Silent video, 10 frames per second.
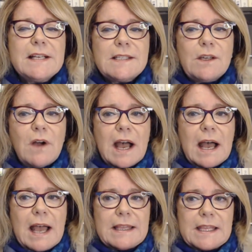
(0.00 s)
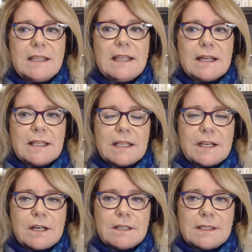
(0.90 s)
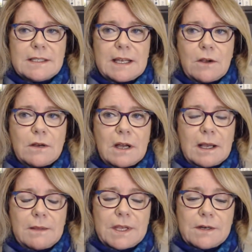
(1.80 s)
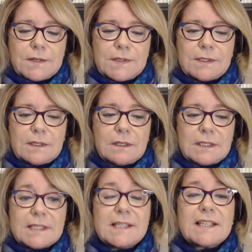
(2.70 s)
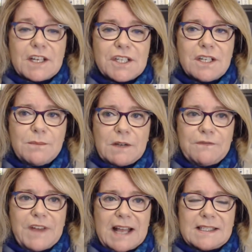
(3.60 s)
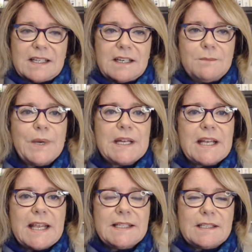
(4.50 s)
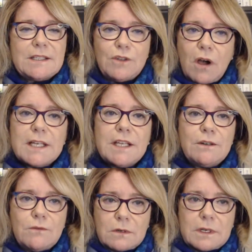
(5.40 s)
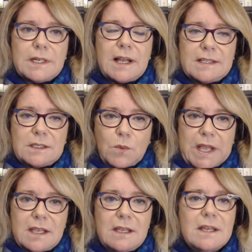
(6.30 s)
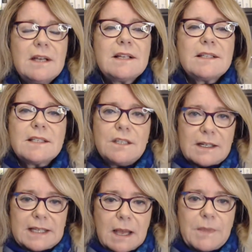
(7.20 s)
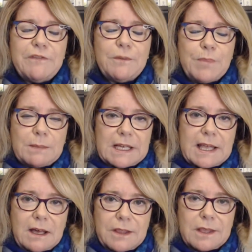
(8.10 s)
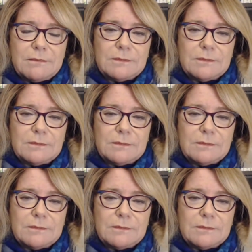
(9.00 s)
So I think that there's discussion about vaccine, but it's not in an organized way because it's not coming from public health.